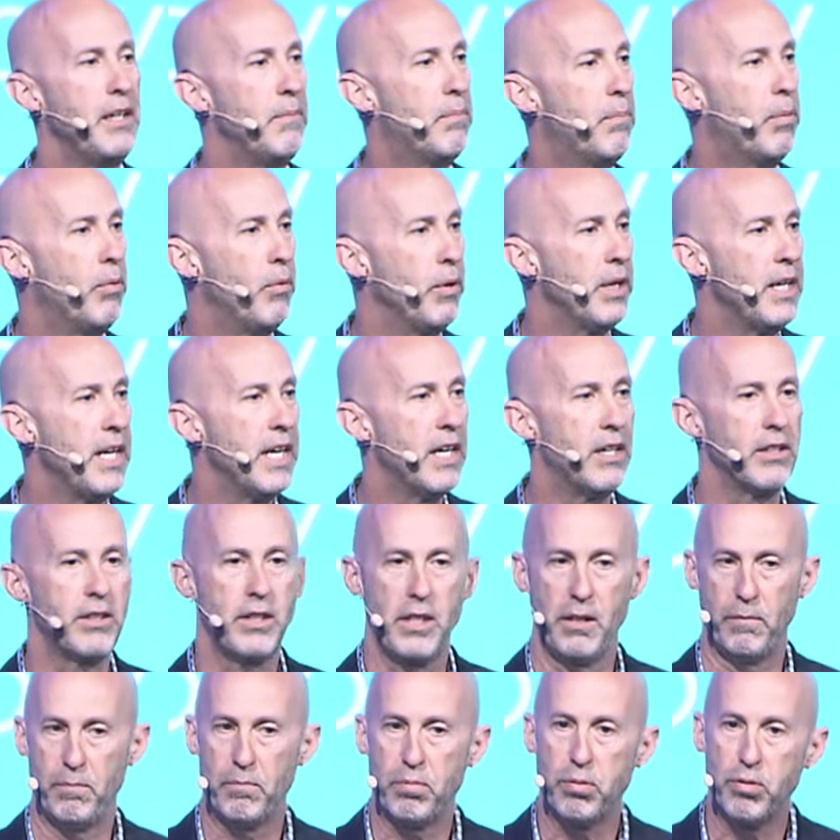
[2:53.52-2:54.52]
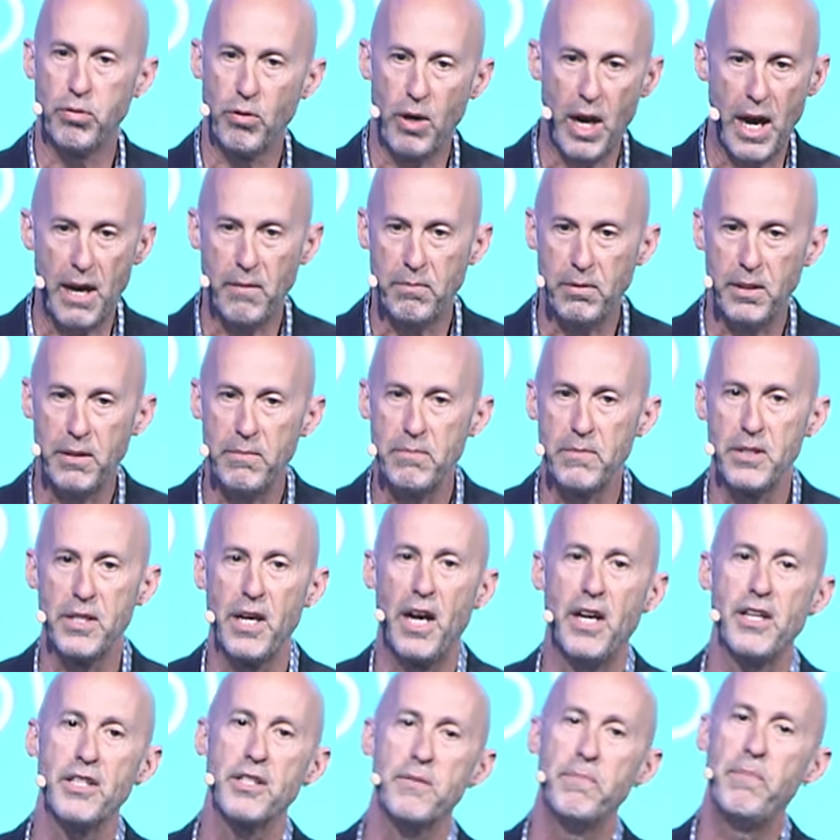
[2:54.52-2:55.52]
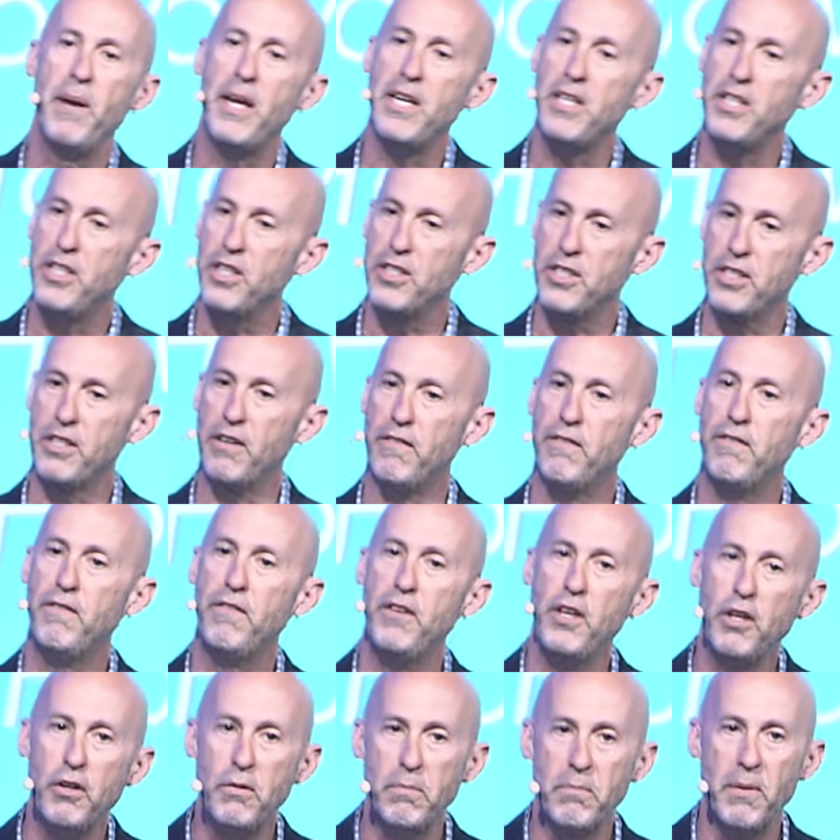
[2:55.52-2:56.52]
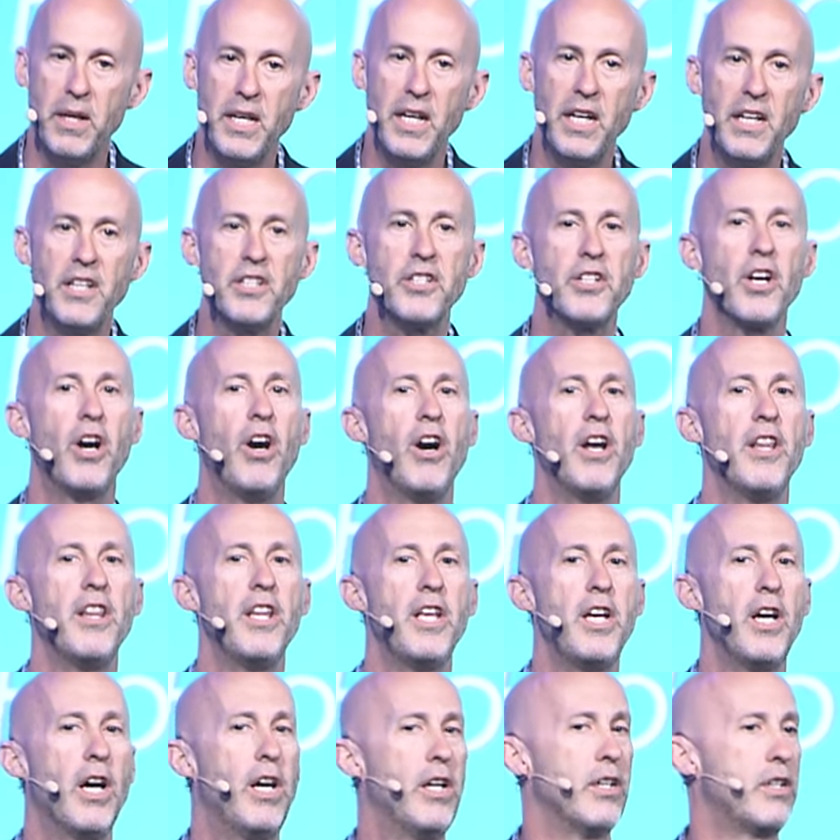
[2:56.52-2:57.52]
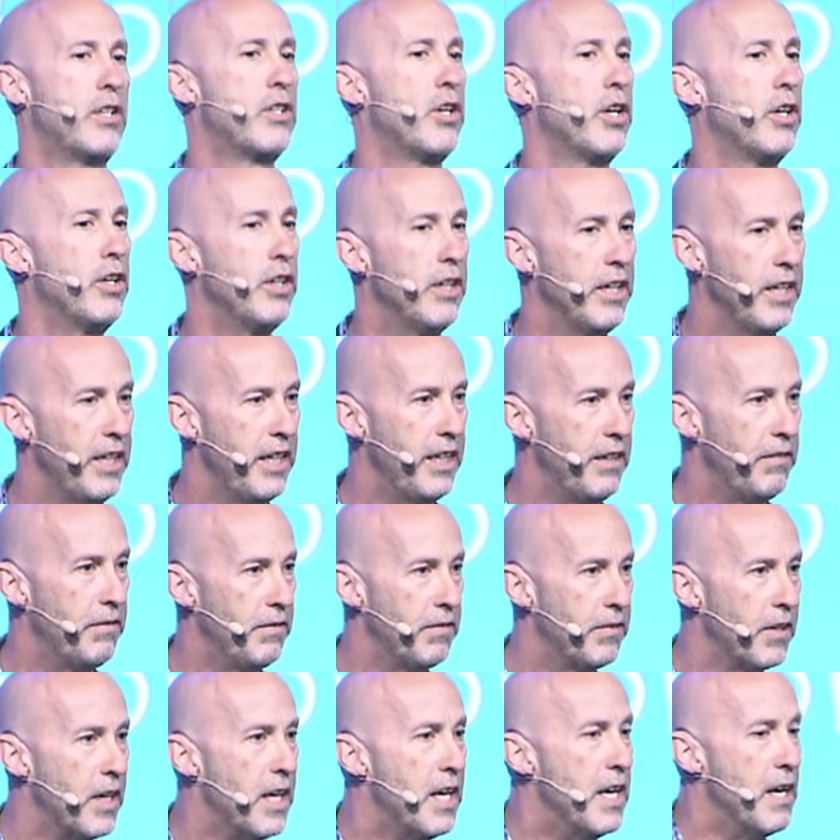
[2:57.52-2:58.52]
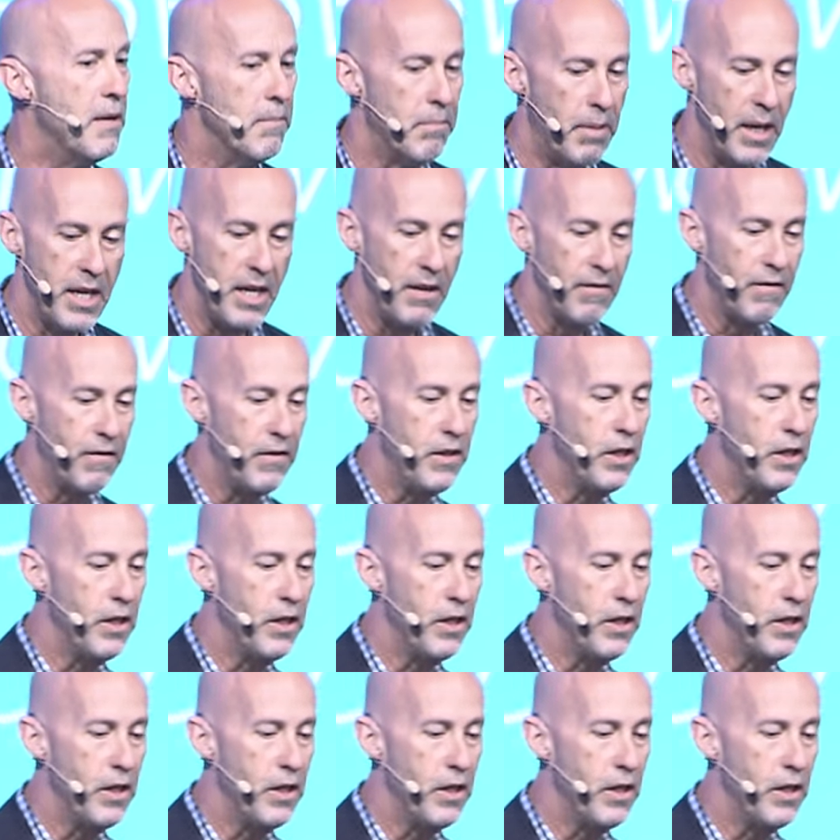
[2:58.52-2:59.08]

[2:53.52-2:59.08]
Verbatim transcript: point out the problems. I'll spend just a few minutes on the alternative. But if